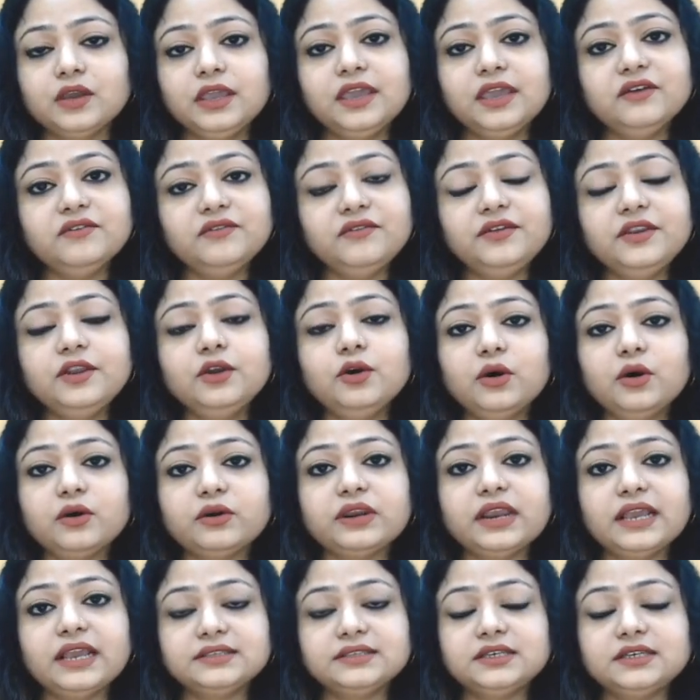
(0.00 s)
every
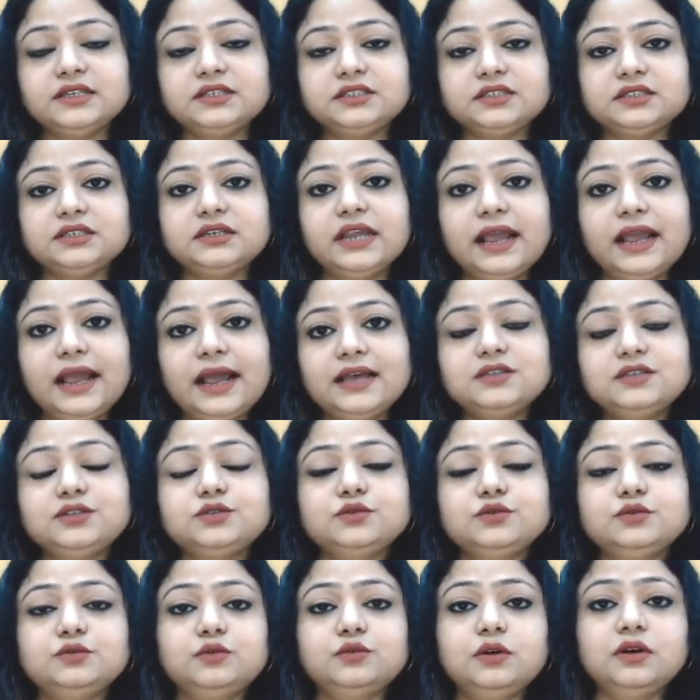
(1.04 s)
organization has
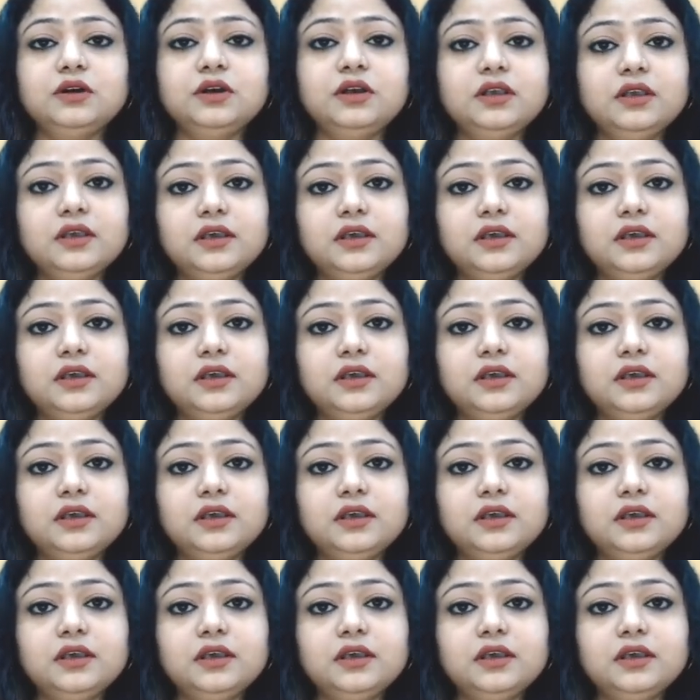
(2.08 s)
to